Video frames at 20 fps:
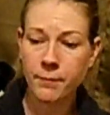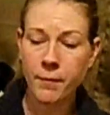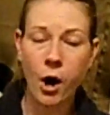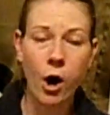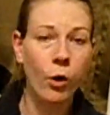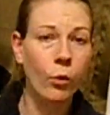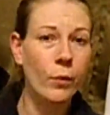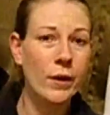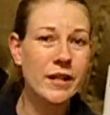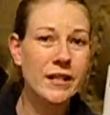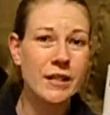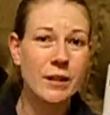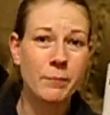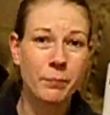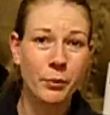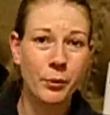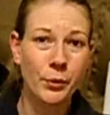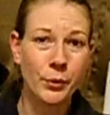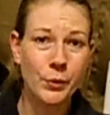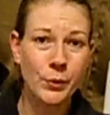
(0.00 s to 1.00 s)
always
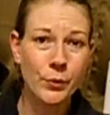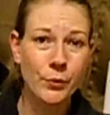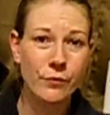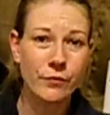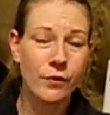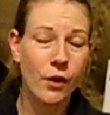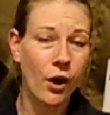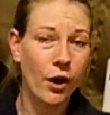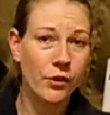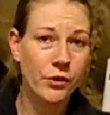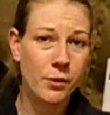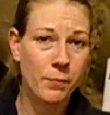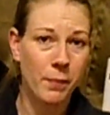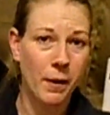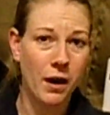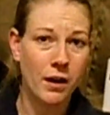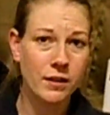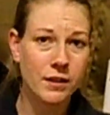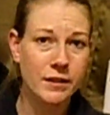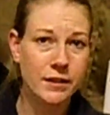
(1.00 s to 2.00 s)
improve on the
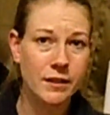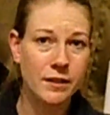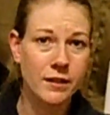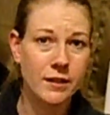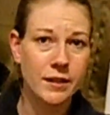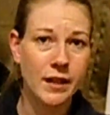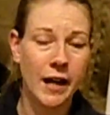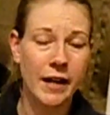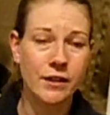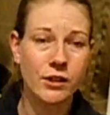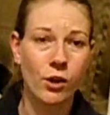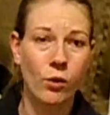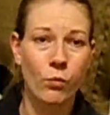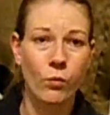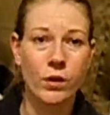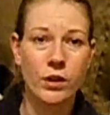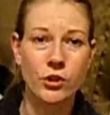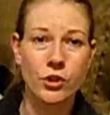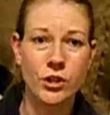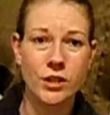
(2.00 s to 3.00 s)
boxes. I don't
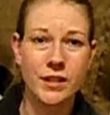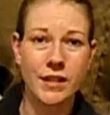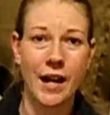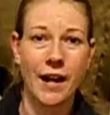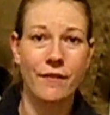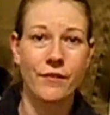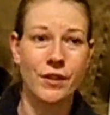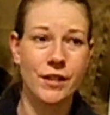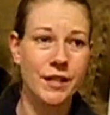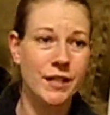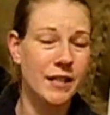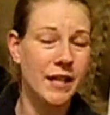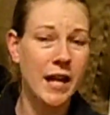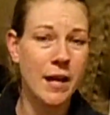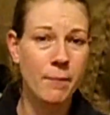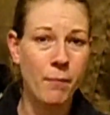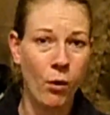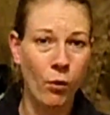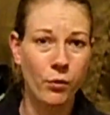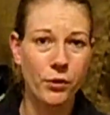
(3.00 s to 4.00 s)
want to just have the
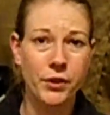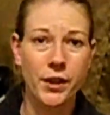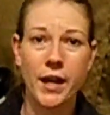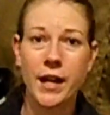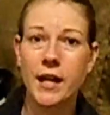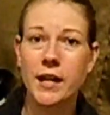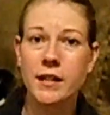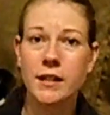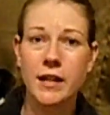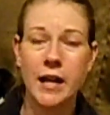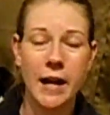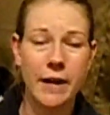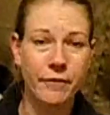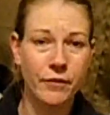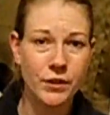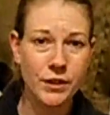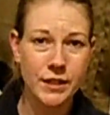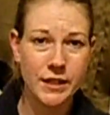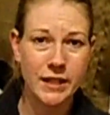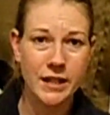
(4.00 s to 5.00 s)
same old thing
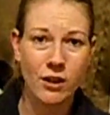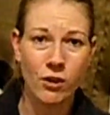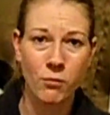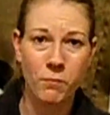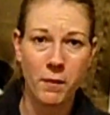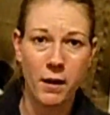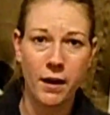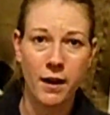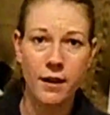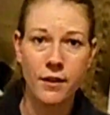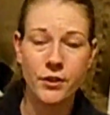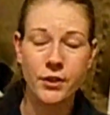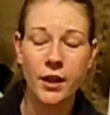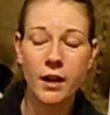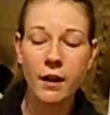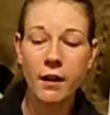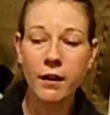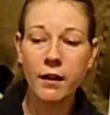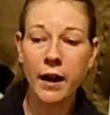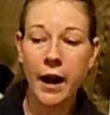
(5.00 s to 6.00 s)
every single month.
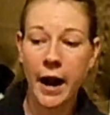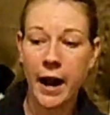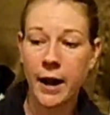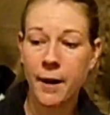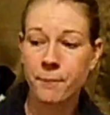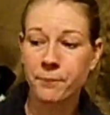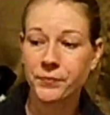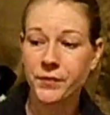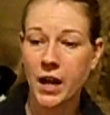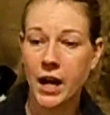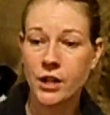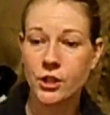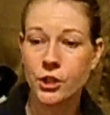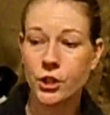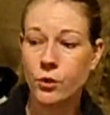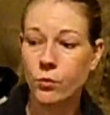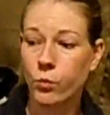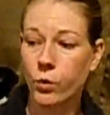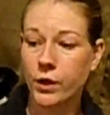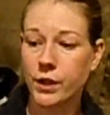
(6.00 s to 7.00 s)
I
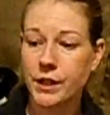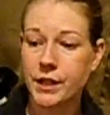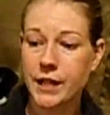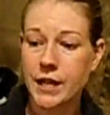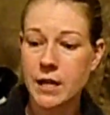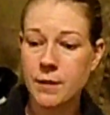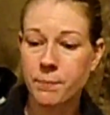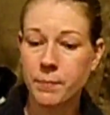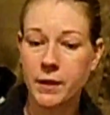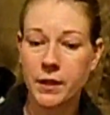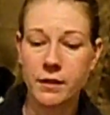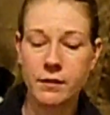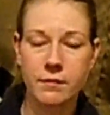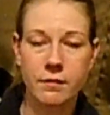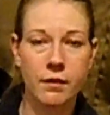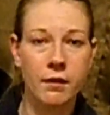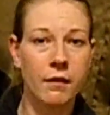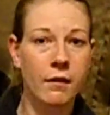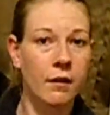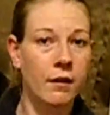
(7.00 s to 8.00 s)
do want to keep
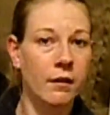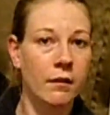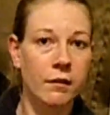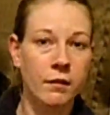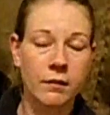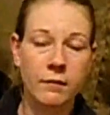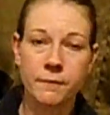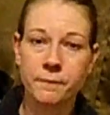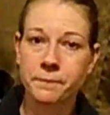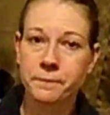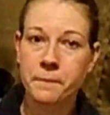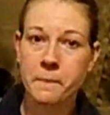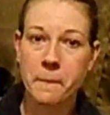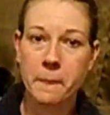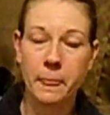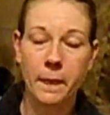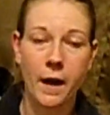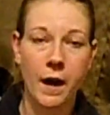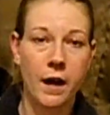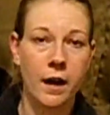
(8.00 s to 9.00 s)
it,
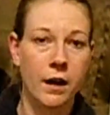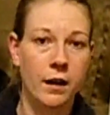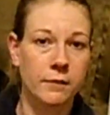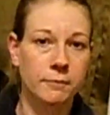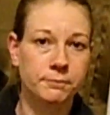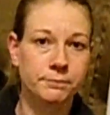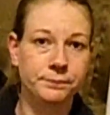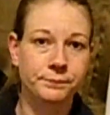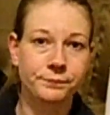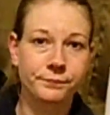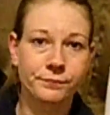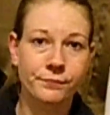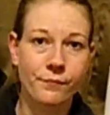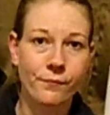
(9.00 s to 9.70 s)
fun